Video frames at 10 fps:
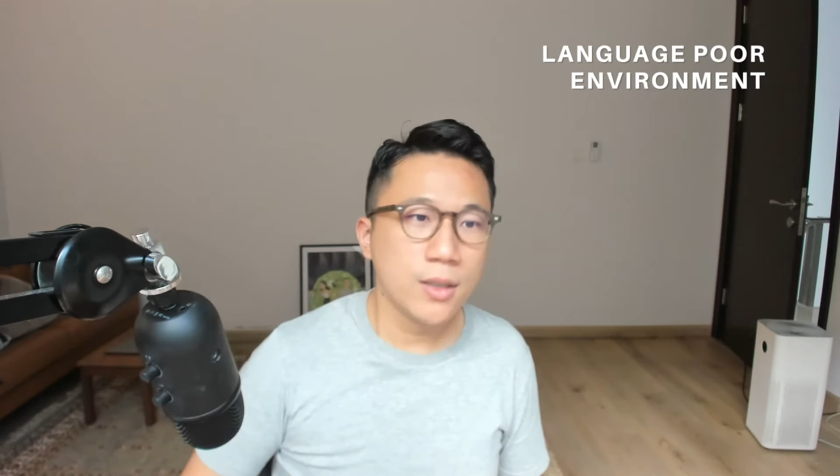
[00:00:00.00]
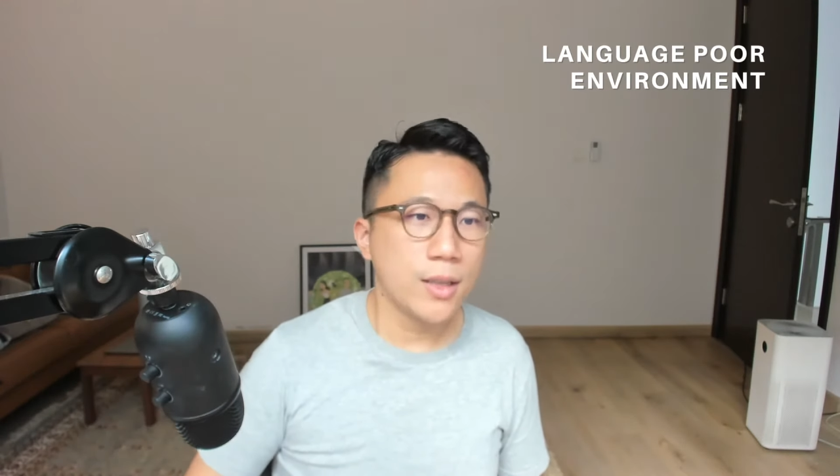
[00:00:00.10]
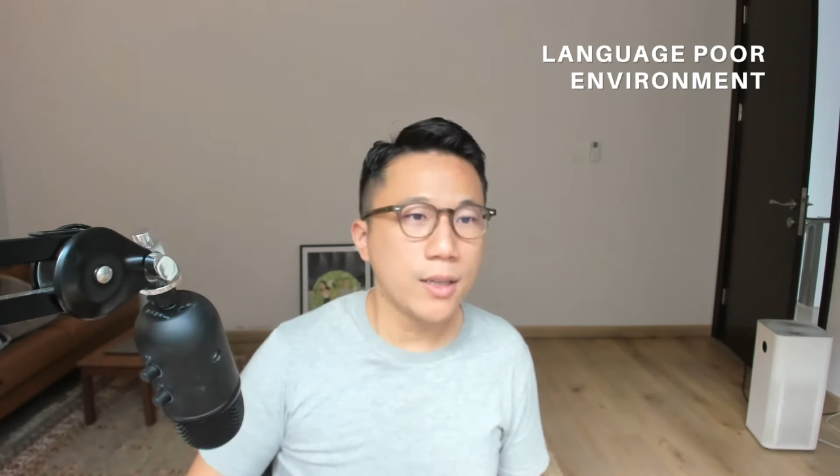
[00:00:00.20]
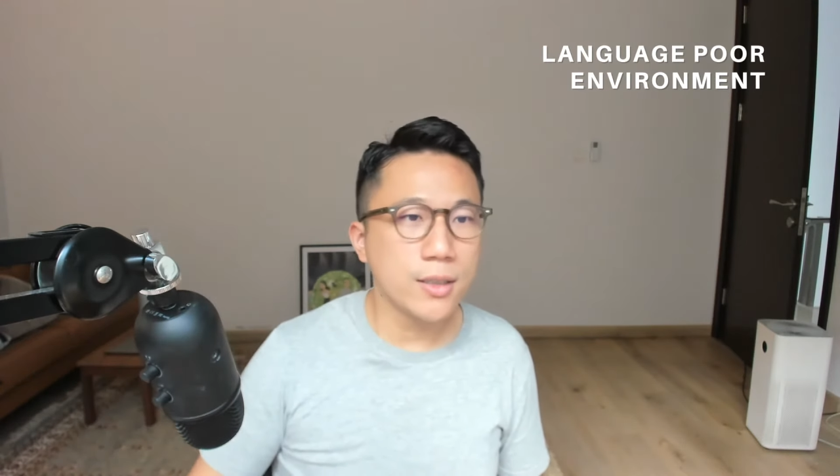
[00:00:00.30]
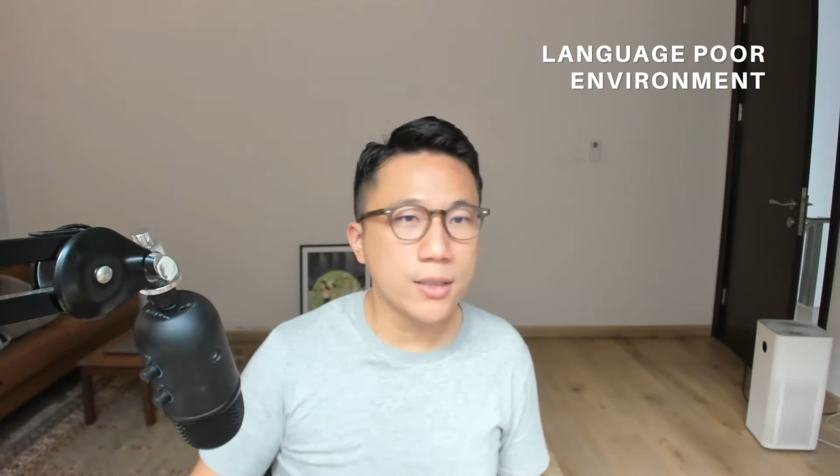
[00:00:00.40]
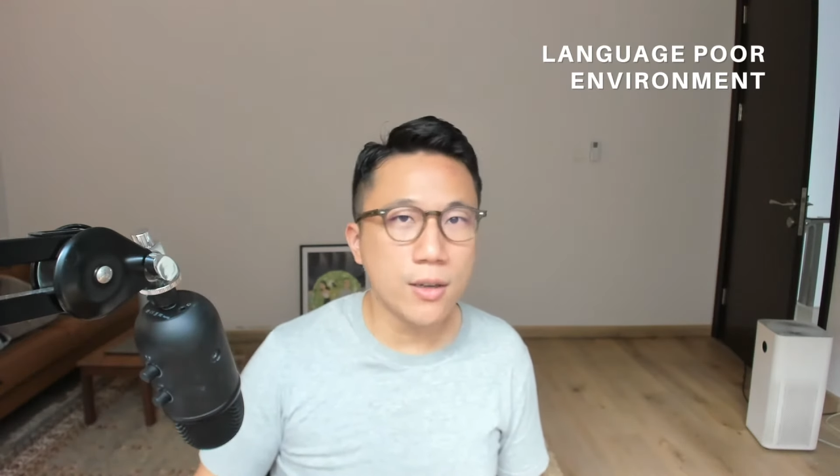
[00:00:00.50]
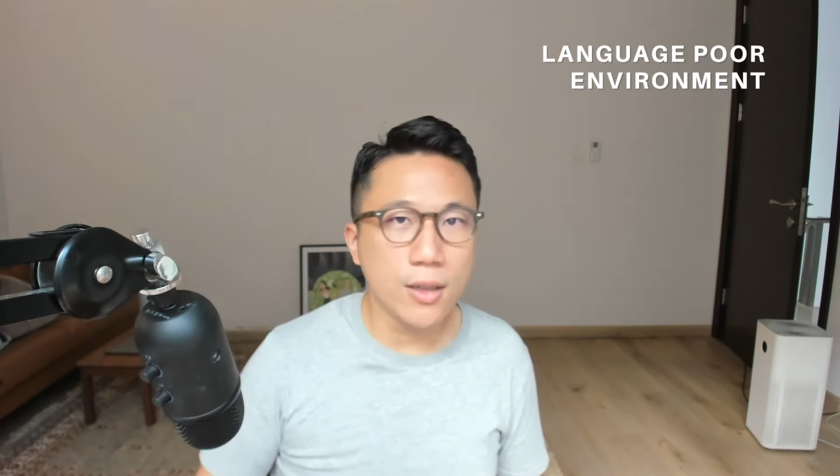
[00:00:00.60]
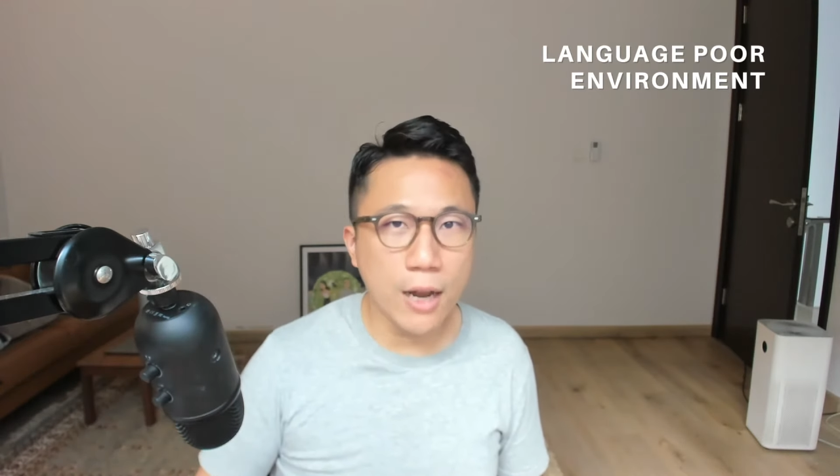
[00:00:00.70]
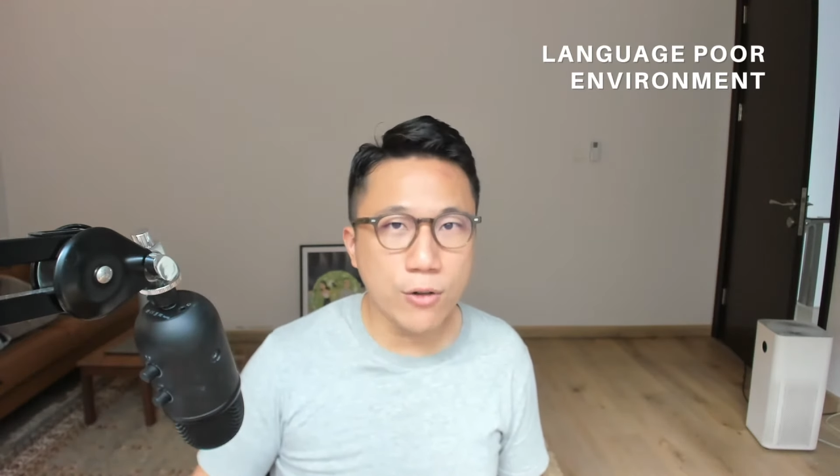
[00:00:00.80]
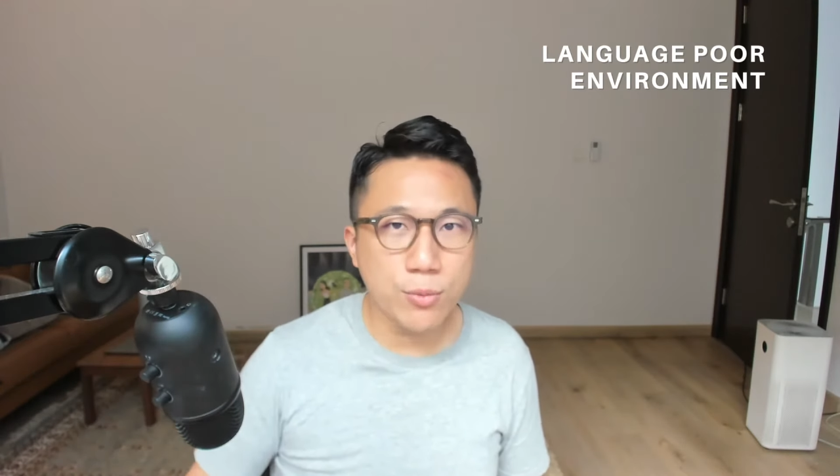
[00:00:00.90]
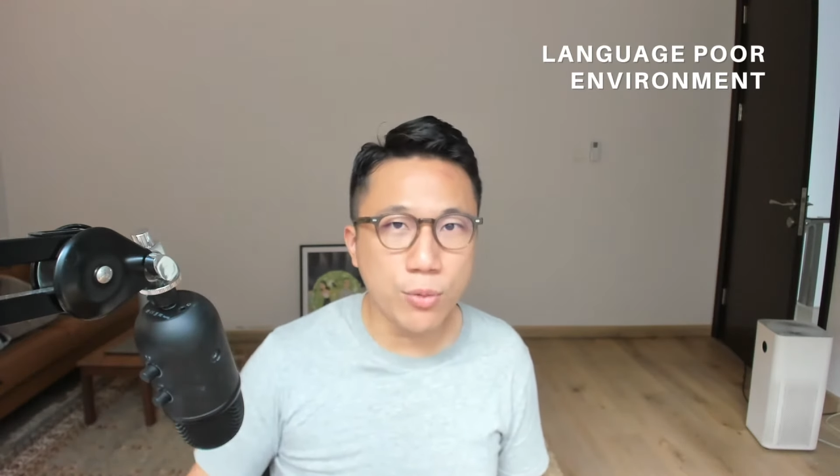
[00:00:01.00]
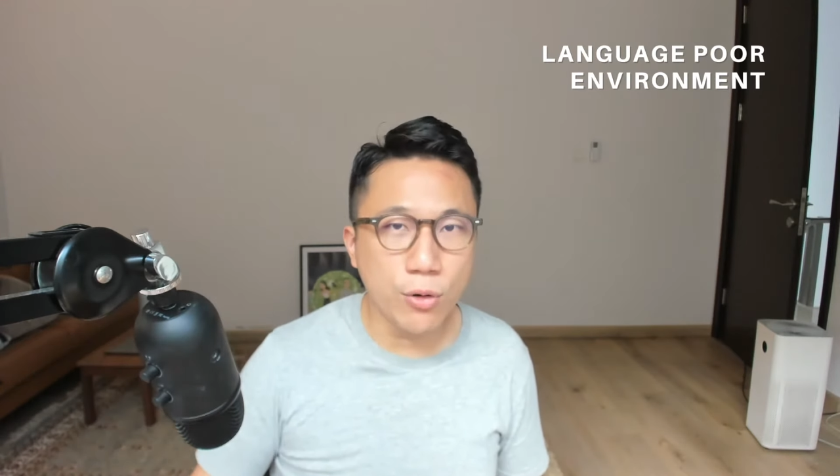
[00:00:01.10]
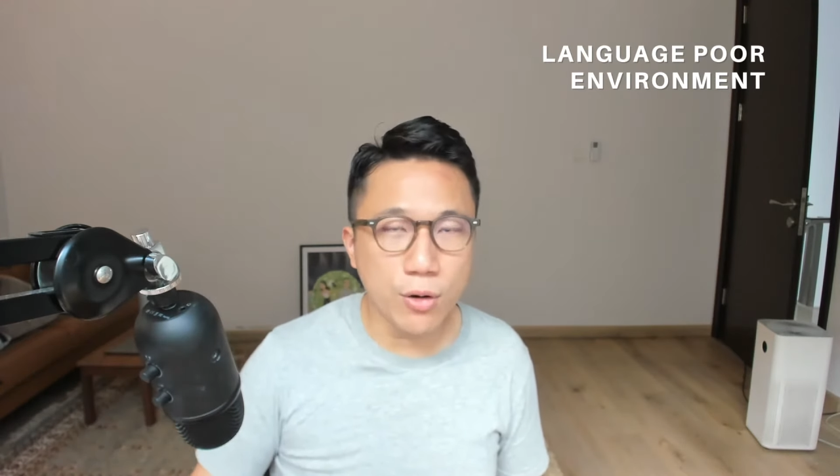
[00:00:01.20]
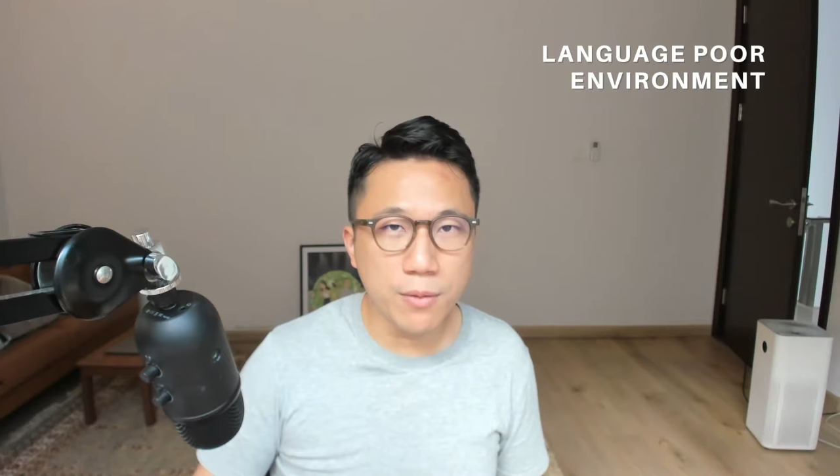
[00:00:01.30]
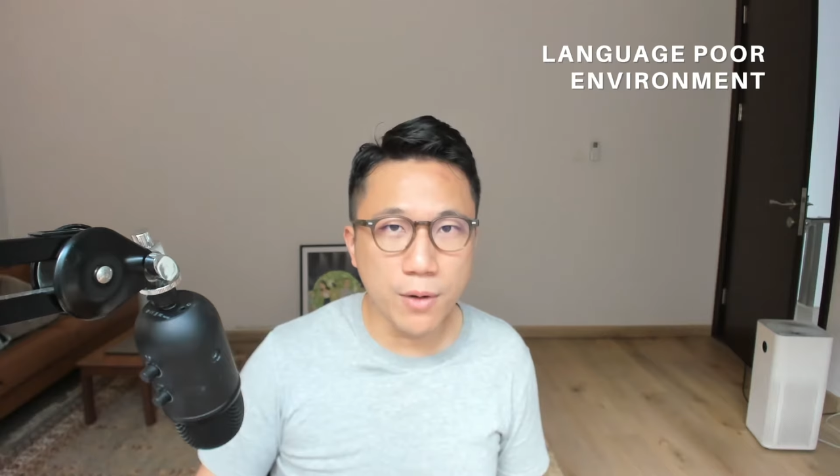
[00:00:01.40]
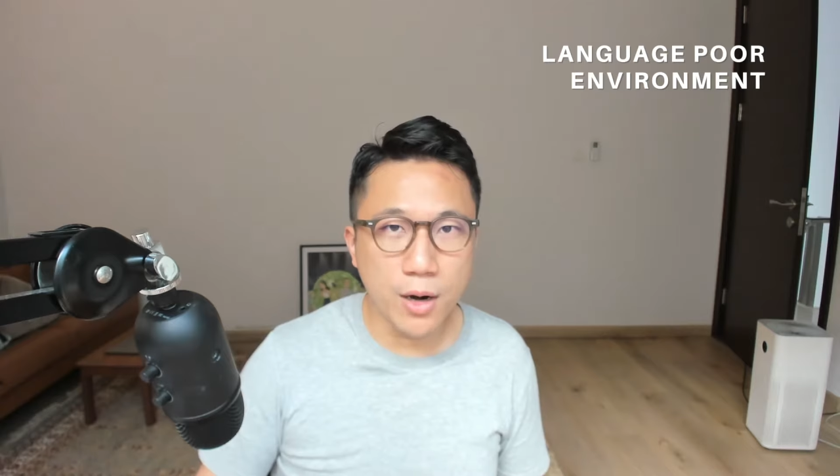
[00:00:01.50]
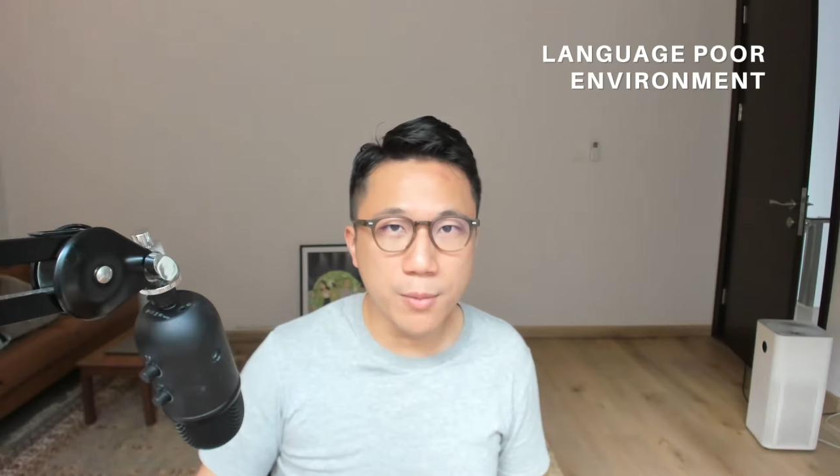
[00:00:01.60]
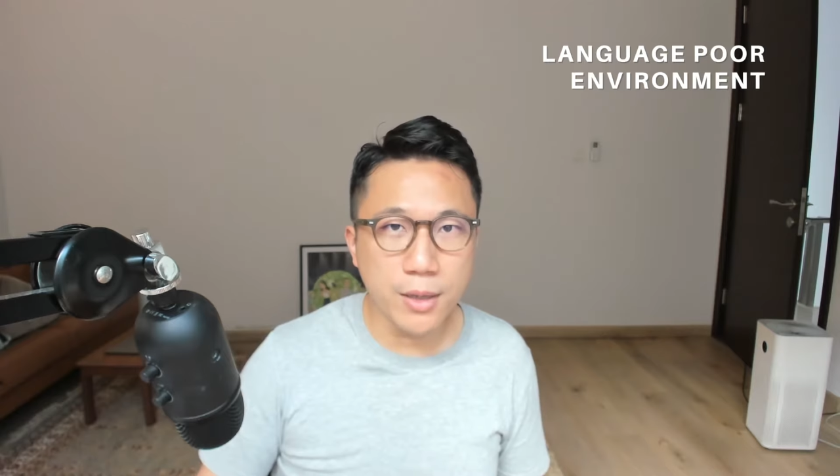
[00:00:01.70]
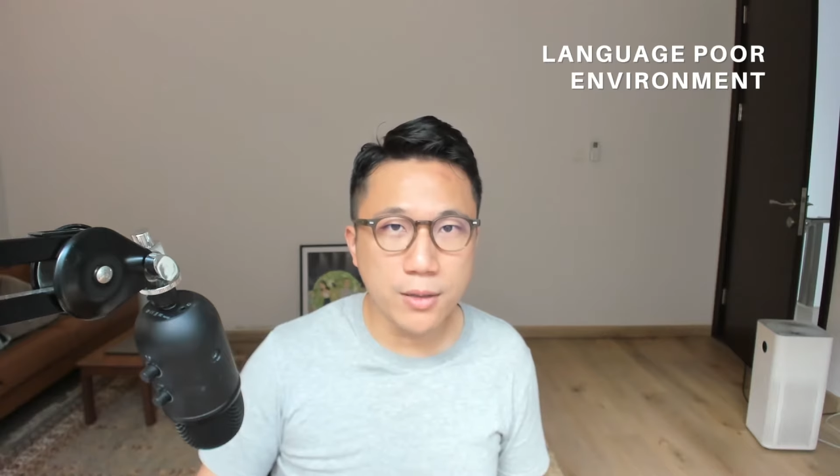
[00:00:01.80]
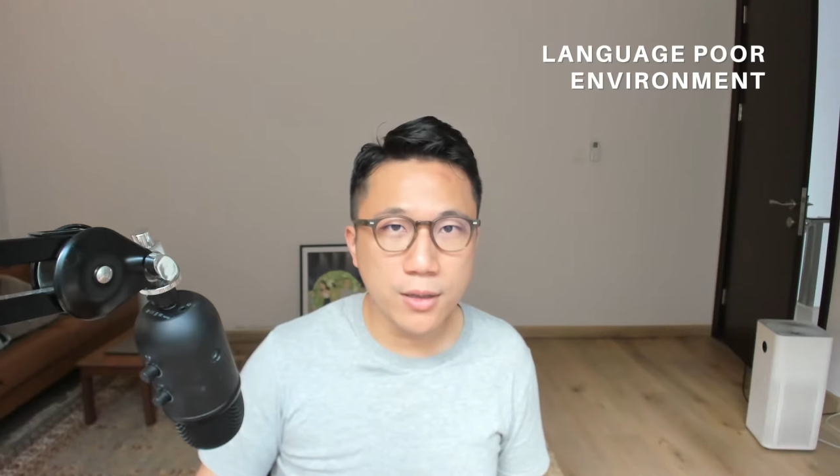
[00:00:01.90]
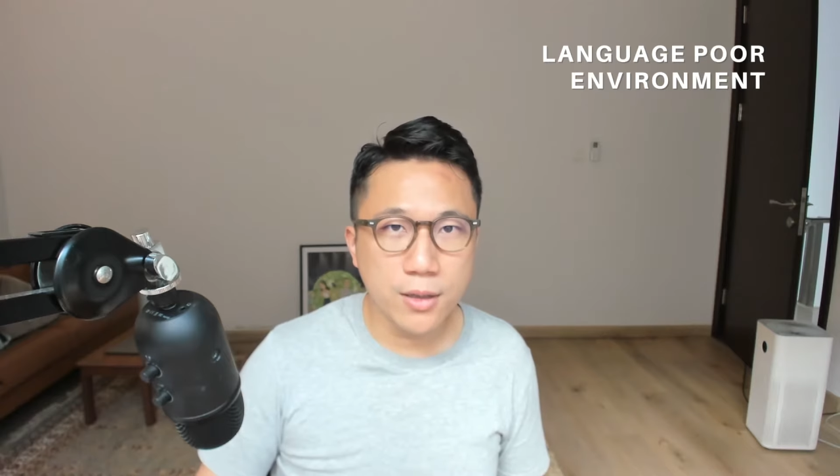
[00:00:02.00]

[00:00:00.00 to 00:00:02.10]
then it's still a language poor environment.